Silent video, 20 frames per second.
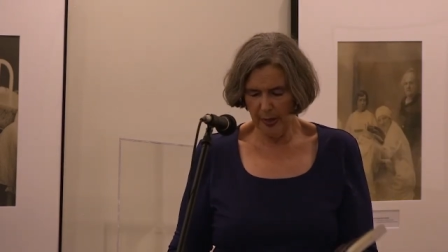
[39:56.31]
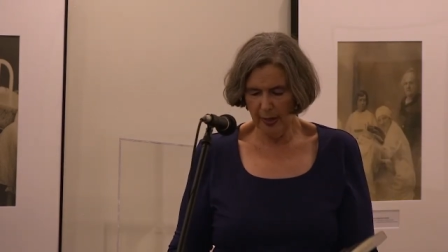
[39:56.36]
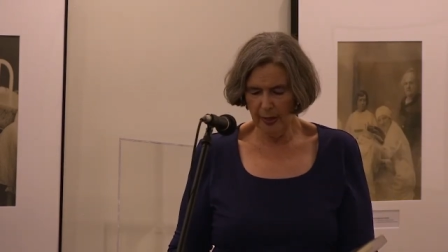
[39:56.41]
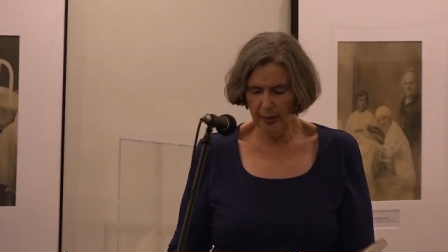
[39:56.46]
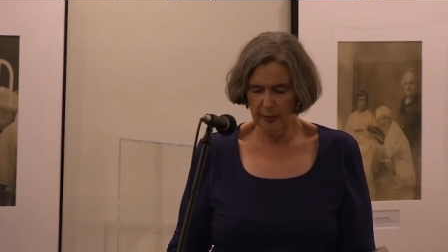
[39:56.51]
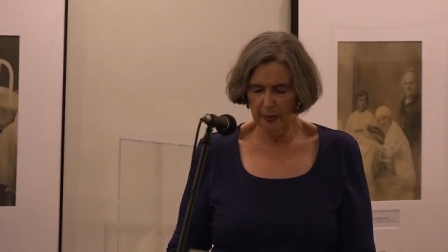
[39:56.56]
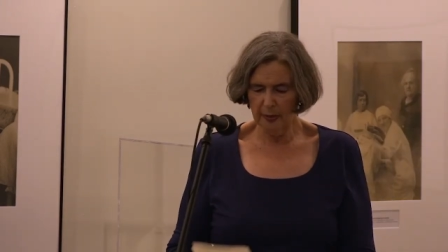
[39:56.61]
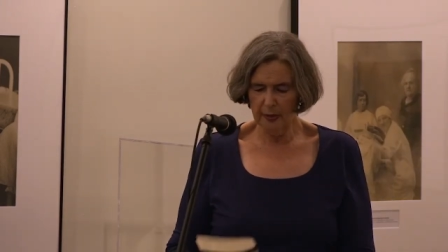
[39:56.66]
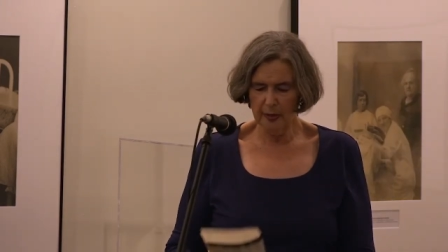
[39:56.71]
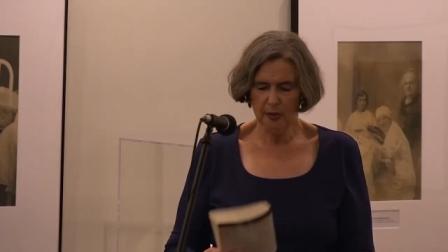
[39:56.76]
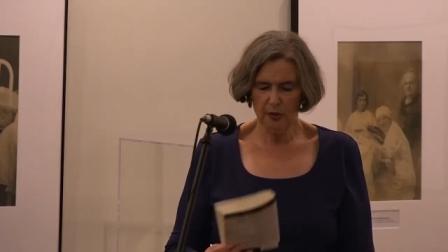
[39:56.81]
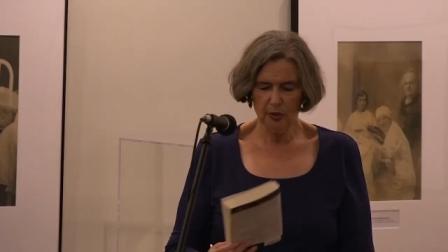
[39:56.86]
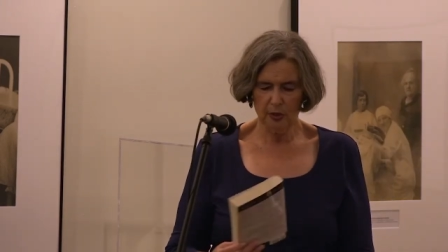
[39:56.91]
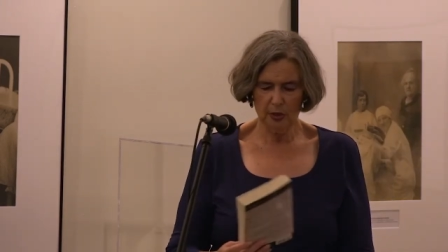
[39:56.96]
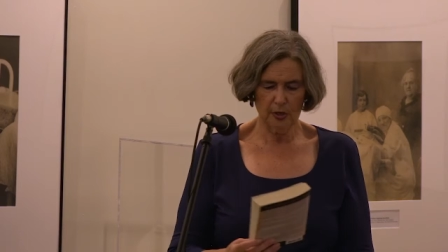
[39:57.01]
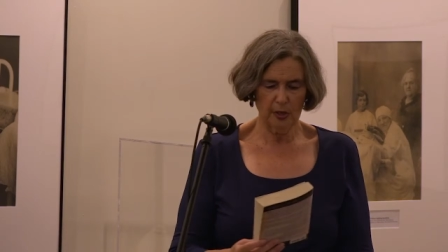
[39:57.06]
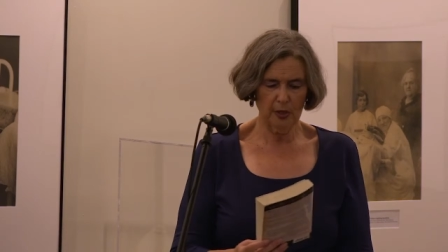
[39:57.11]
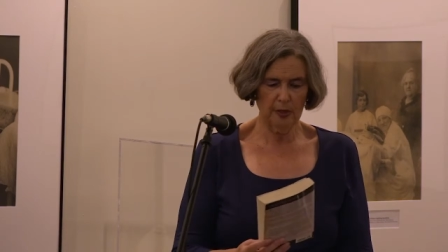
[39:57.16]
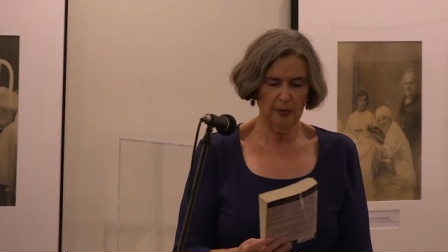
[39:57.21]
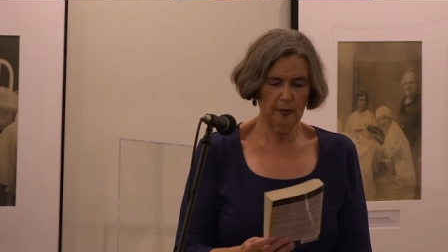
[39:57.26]
And
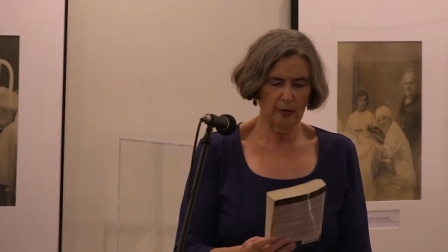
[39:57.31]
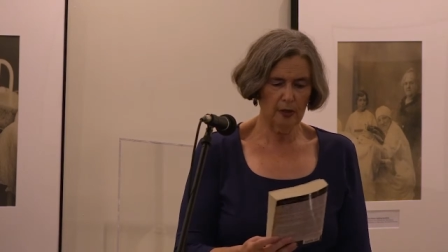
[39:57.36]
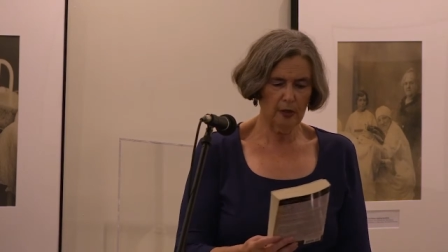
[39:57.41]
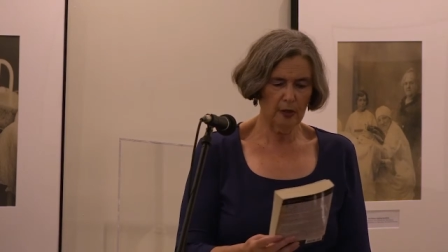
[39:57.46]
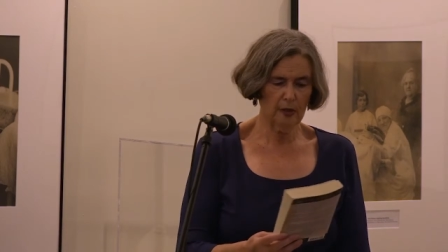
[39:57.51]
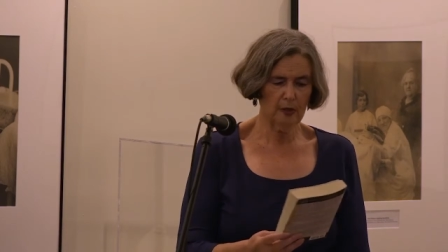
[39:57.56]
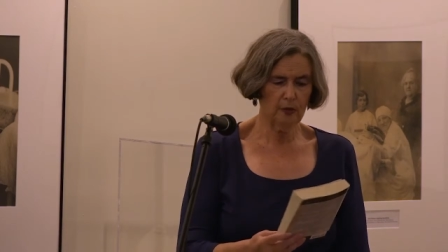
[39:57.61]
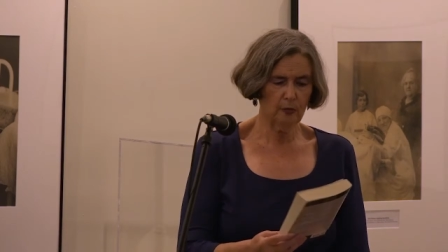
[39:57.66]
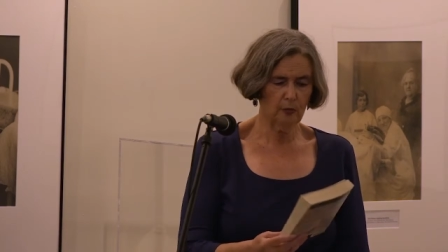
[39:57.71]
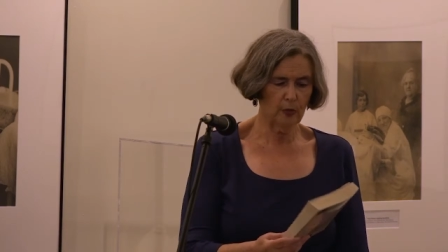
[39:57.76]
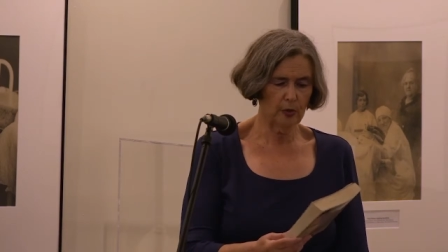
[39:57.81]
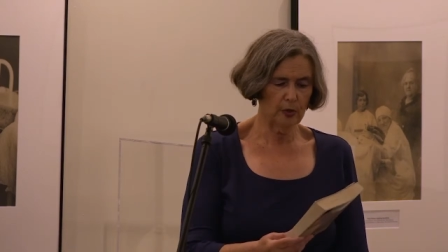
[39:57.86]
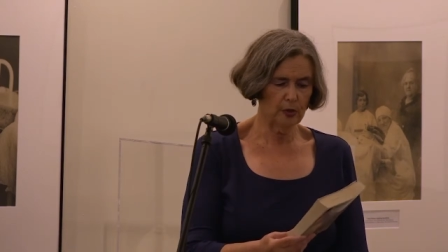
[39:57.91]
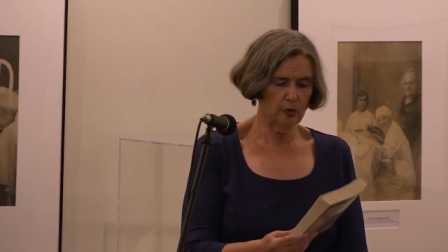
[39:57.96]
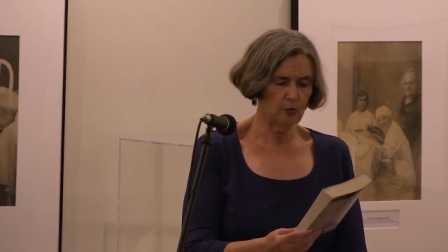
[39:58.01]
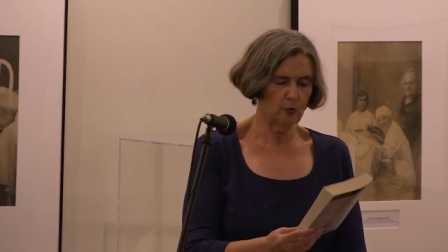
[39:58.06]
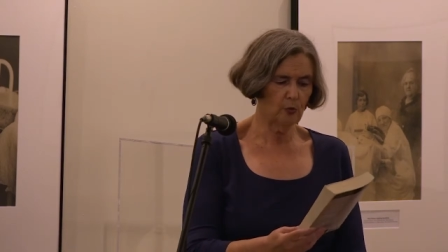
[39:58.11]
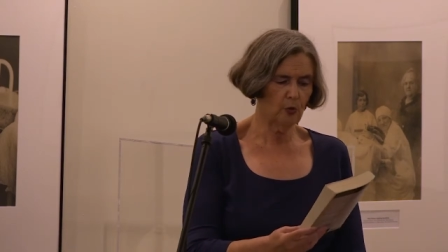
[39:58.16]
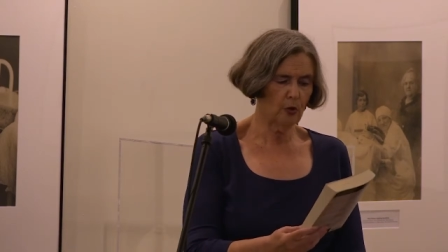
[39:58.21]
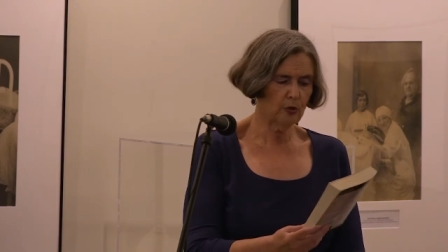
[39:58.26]
this, the other one
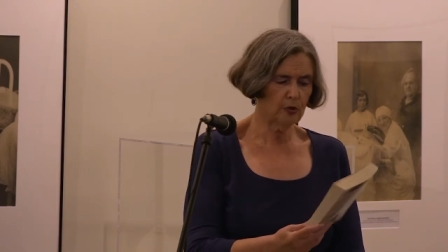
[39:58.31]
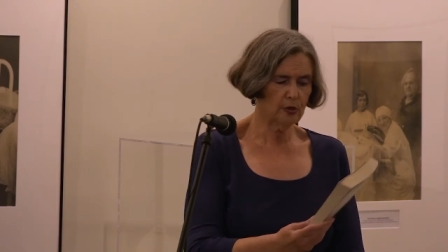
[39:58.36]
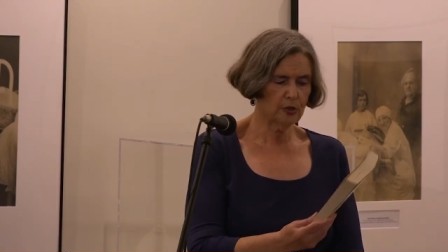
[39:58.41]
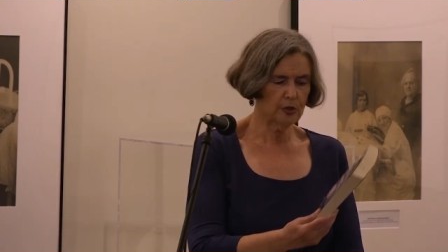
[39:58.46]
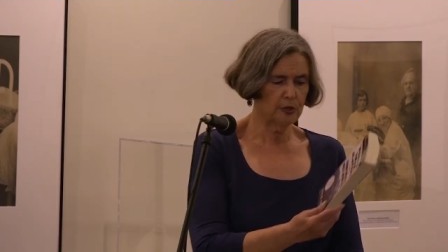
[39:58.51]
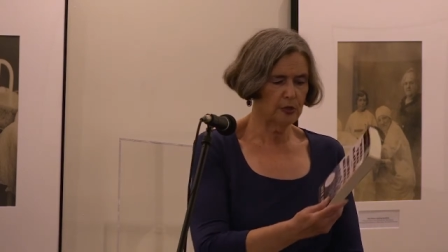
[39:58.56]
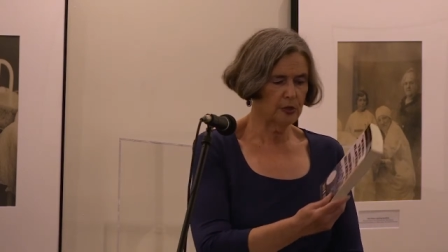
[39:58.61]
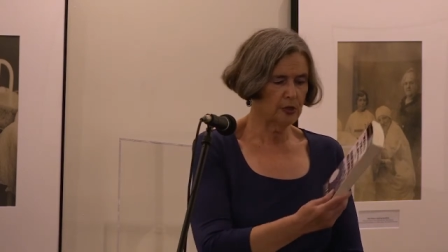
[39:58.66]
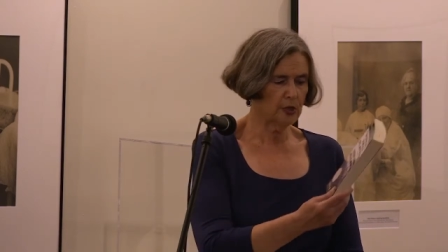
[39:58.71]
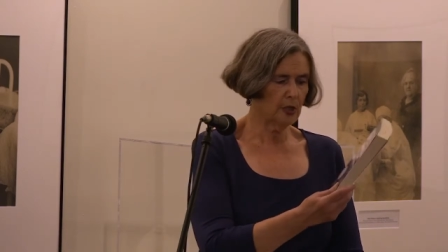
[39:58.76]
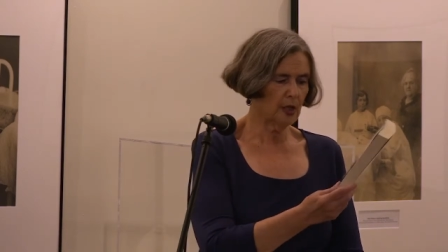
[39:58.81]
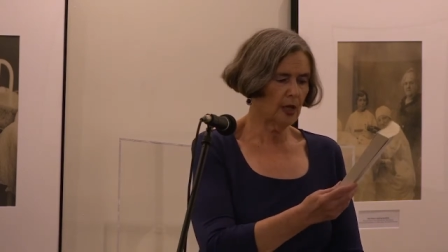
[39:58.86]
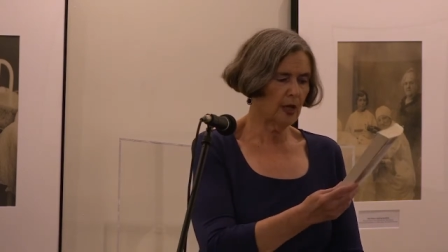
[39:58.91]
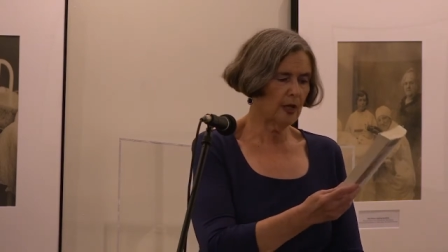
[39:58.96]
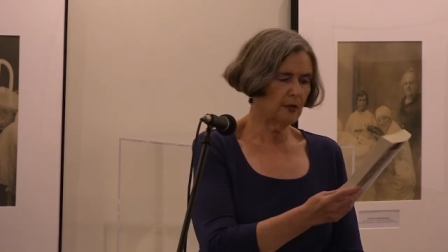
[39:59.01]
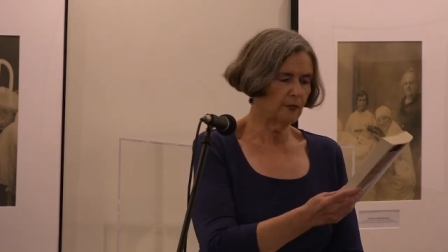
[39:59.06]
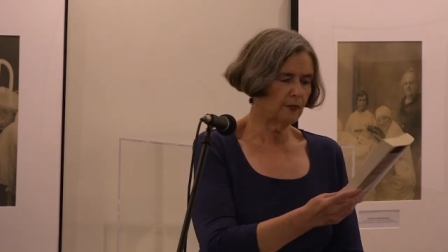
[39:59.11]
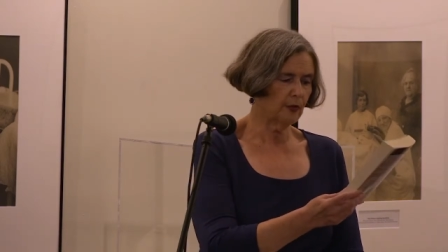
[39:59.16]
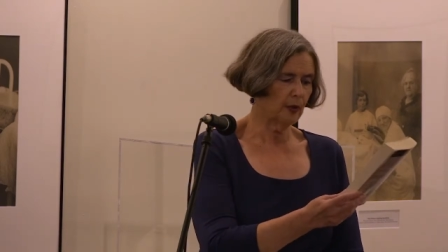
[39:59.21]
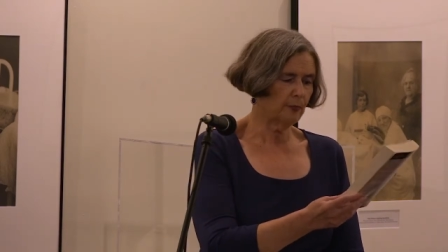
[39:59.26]
is worse than
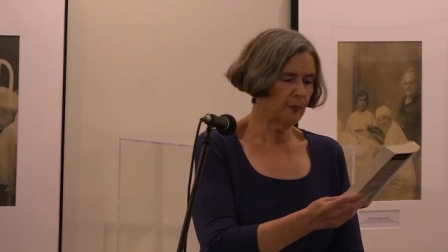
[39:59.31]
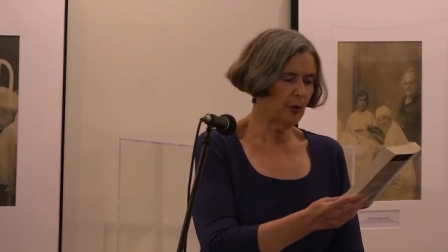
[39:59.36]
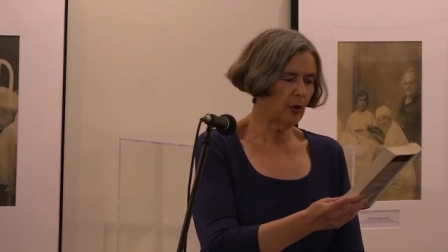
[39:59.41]
slavery,